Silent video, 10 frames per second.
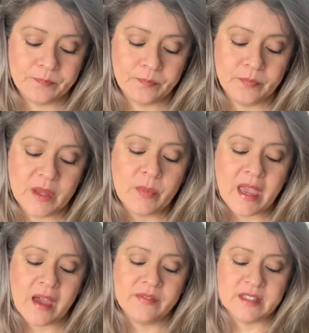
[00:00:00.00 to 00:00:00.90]
Then we
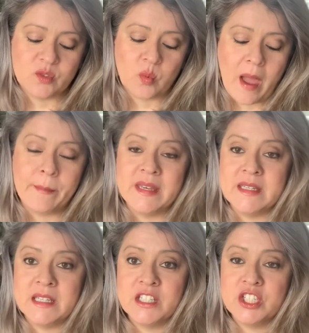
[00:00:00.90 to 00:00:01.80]
have this Rapid
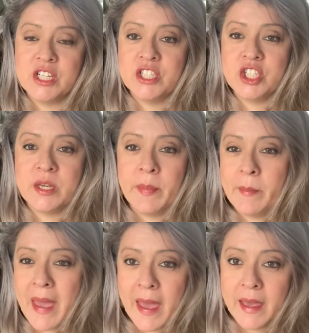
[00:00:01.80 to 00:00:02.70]
Ditch ship
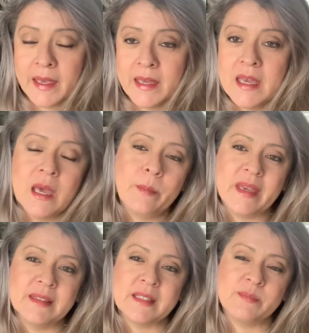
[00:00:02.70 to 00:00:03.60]
bag.
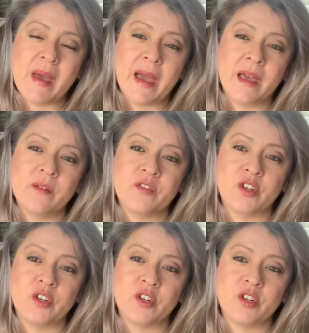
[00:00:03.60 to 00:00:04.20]
Picked this bag up for